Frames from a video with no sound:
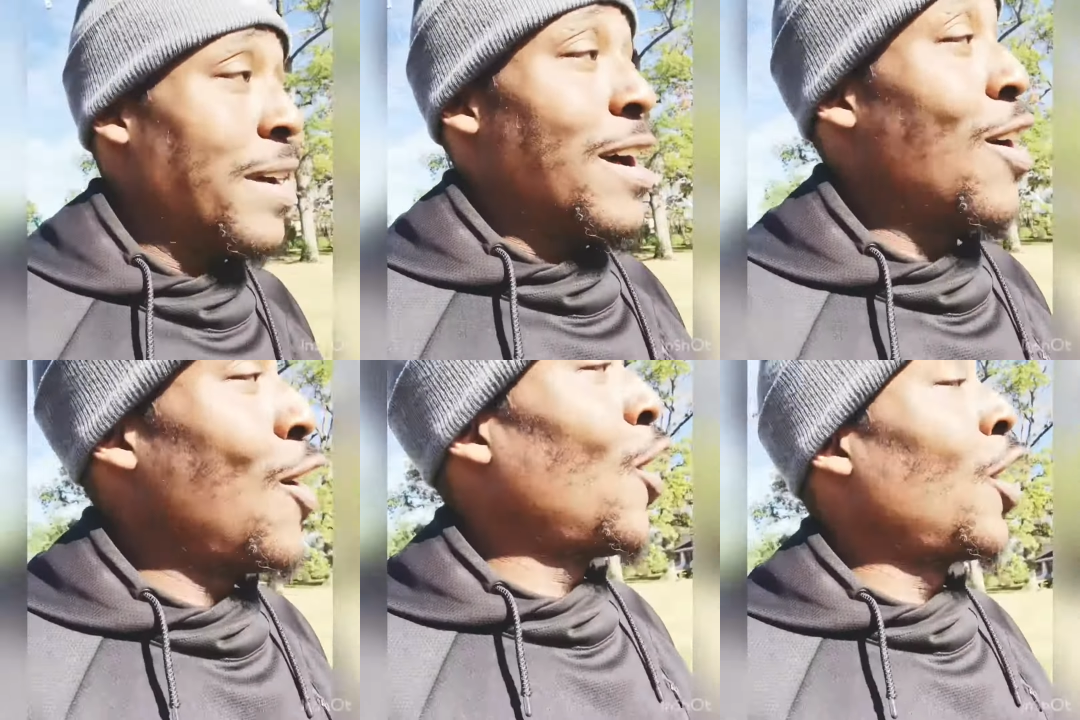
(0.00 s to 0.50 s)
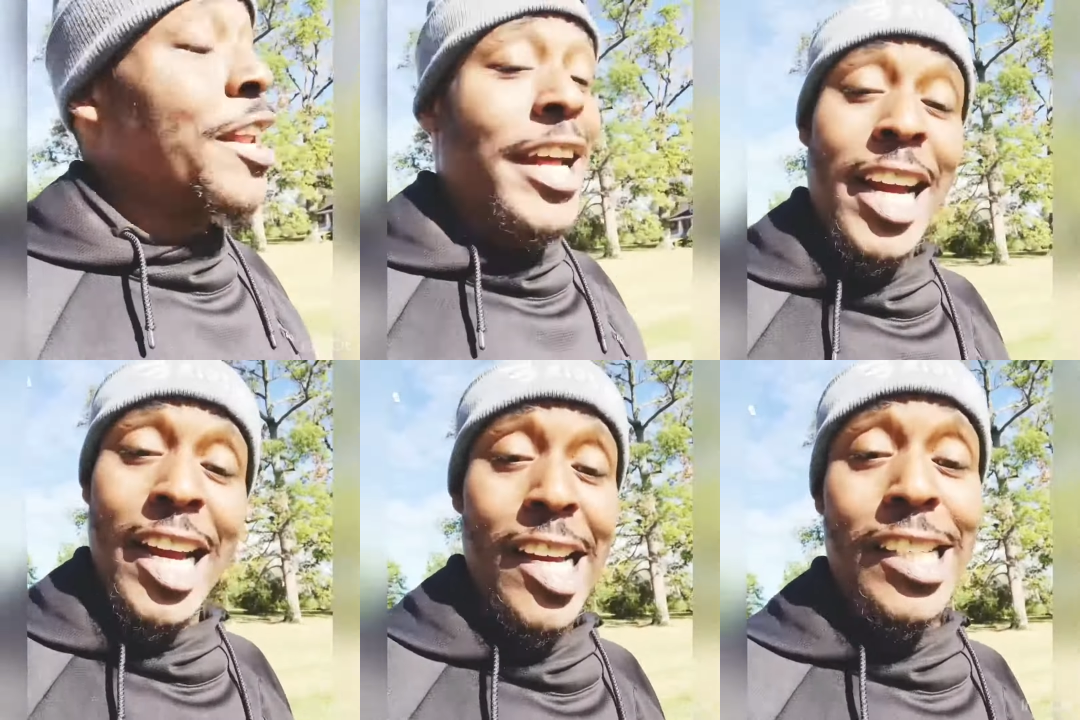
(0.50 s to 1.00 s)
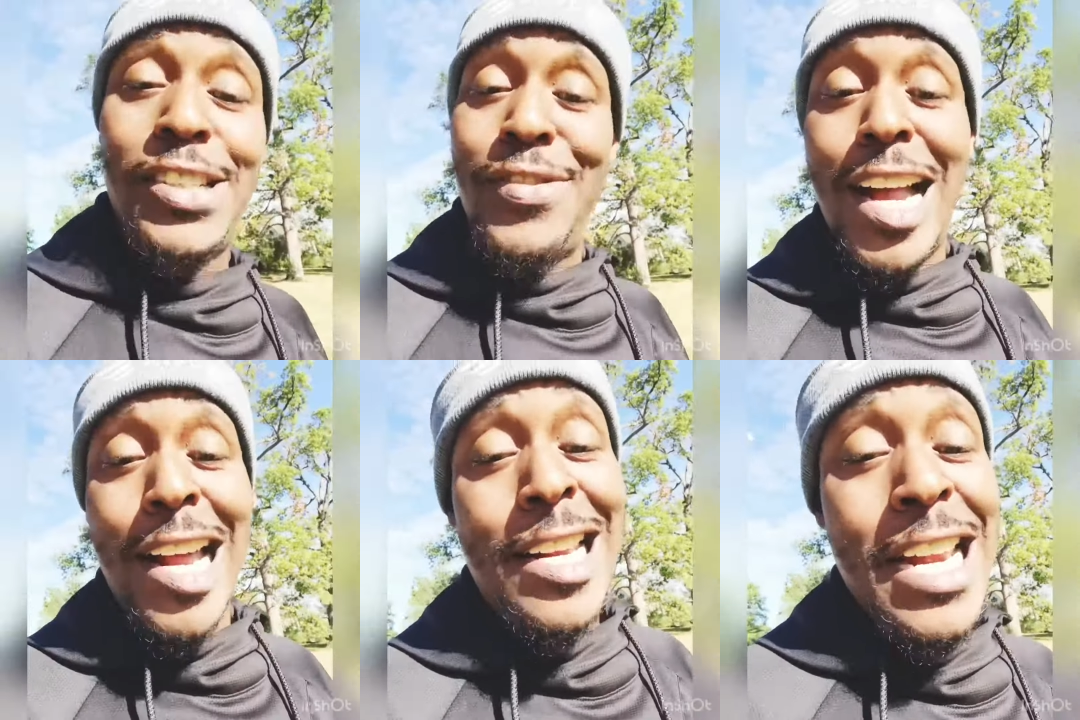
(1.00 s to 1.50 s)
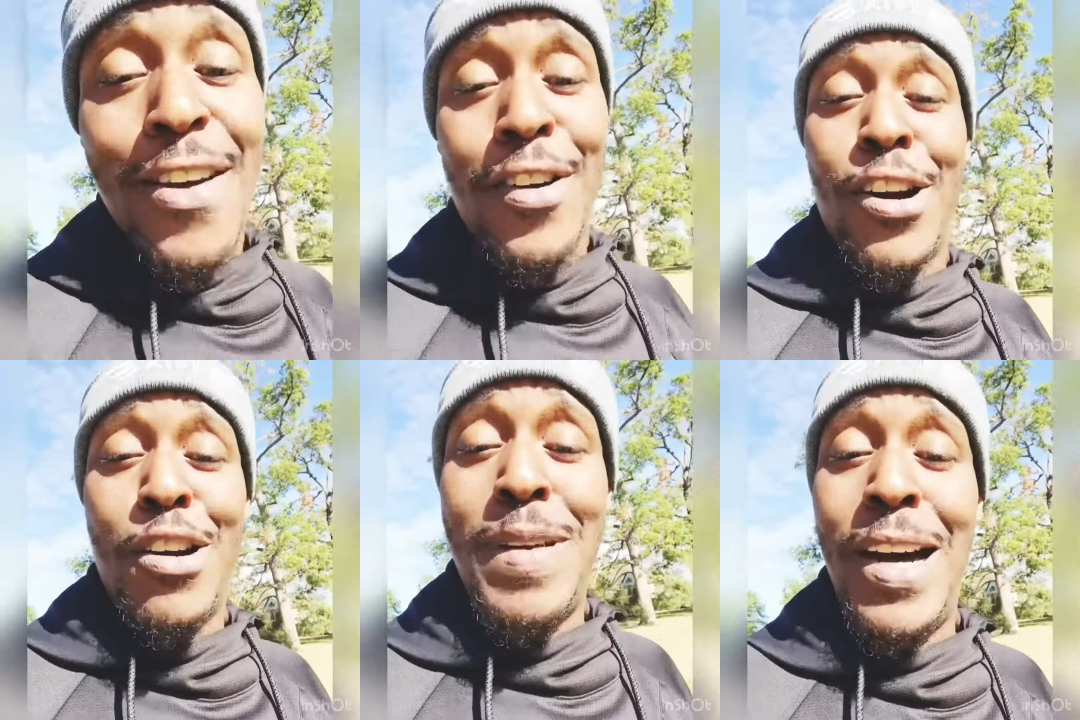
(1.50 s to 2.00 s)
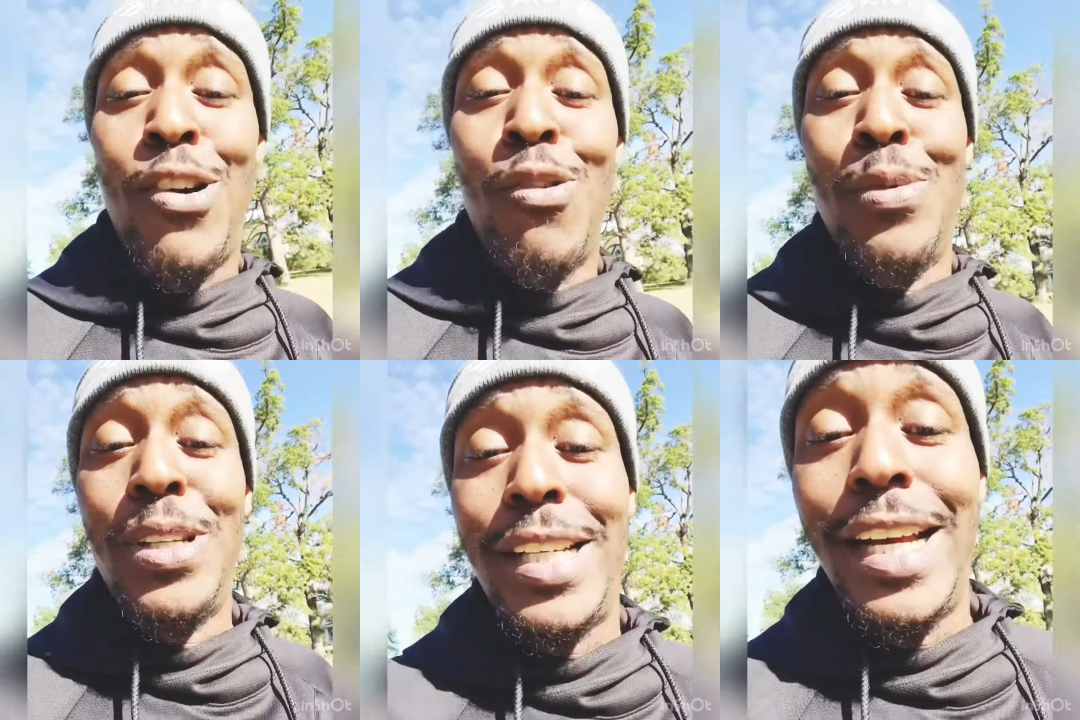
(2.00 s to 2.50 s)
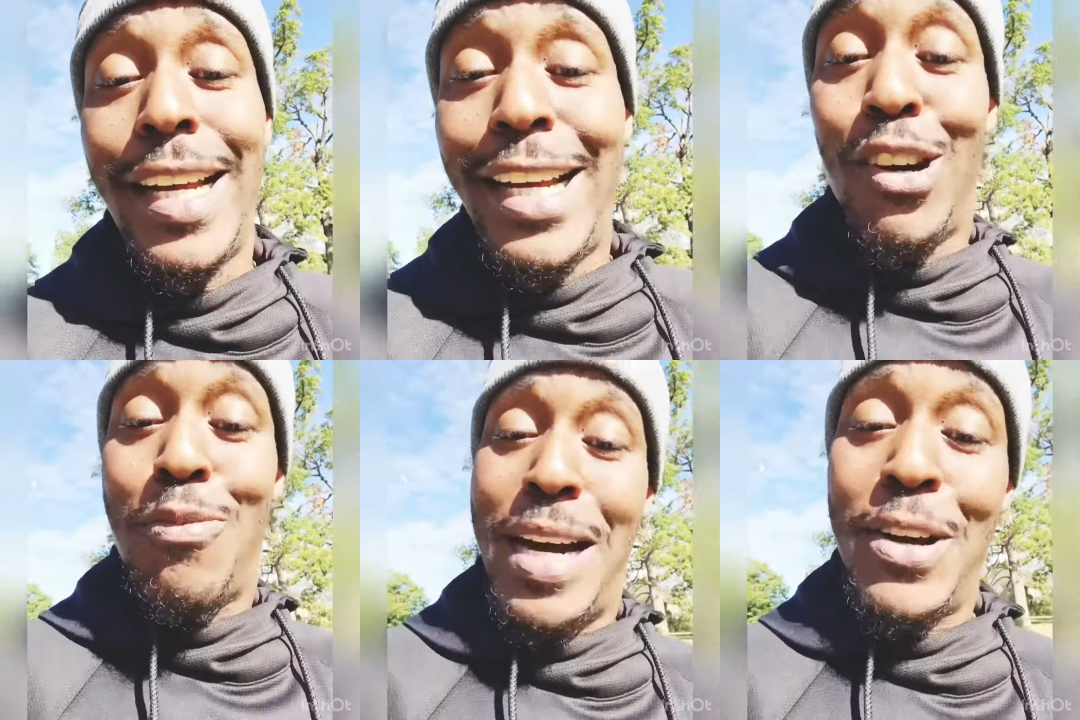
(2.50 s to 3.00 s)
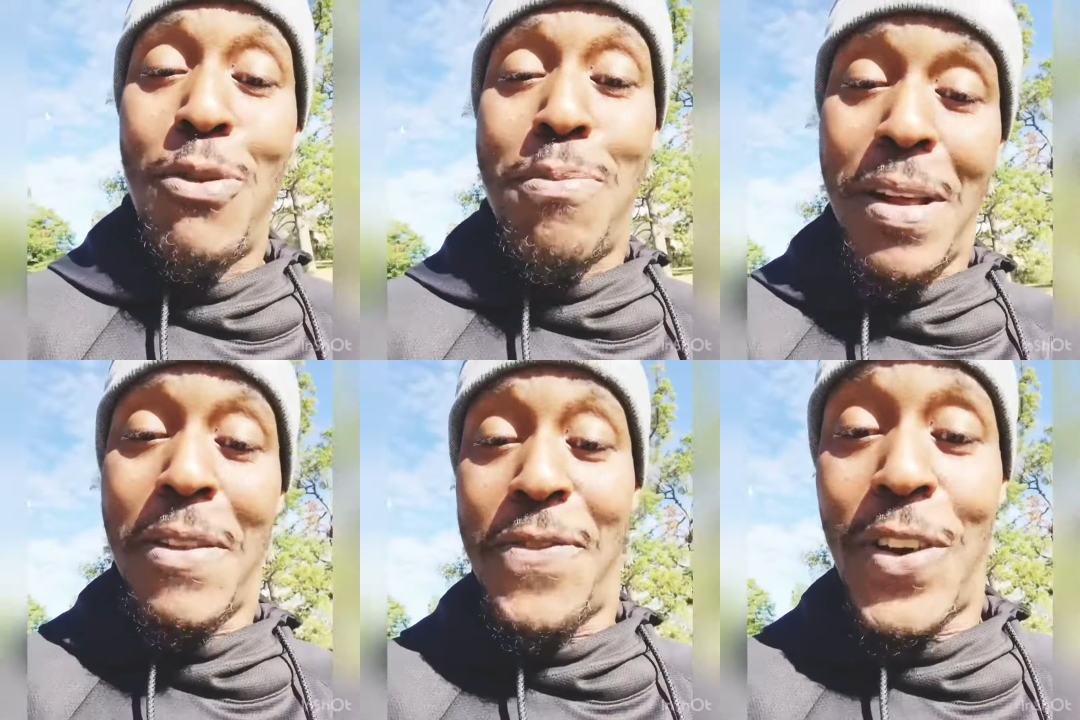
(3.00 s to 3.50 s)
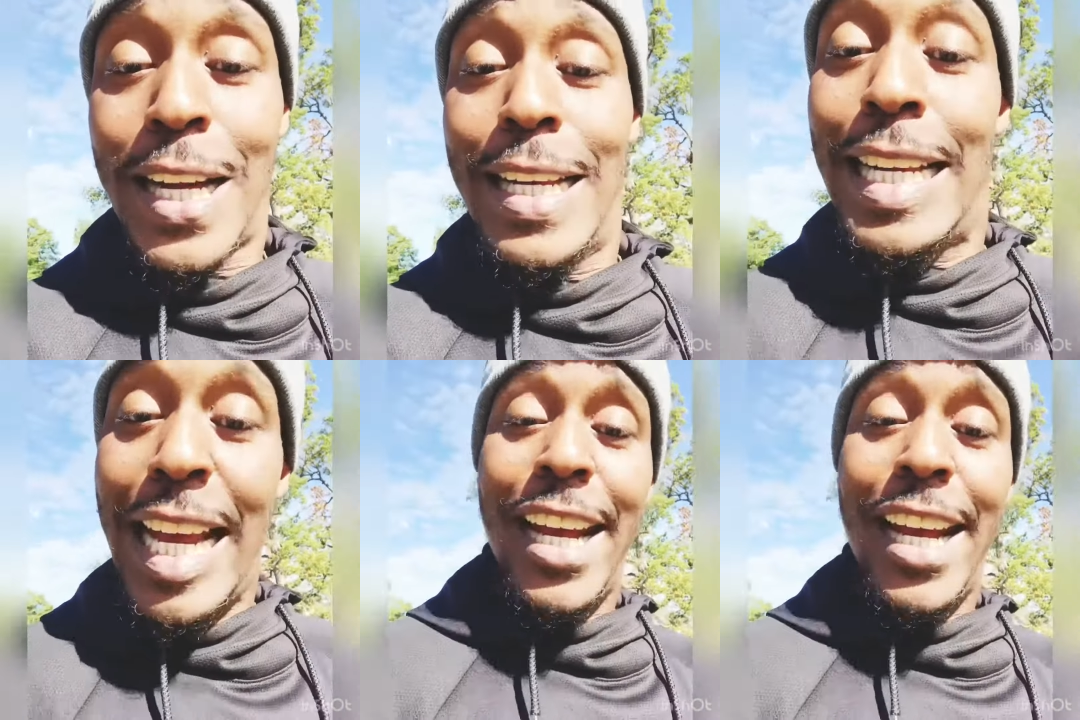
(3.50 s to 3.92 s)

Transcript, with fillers: All the nigga history, I never heard of my homeboys getting killed by no motherfucking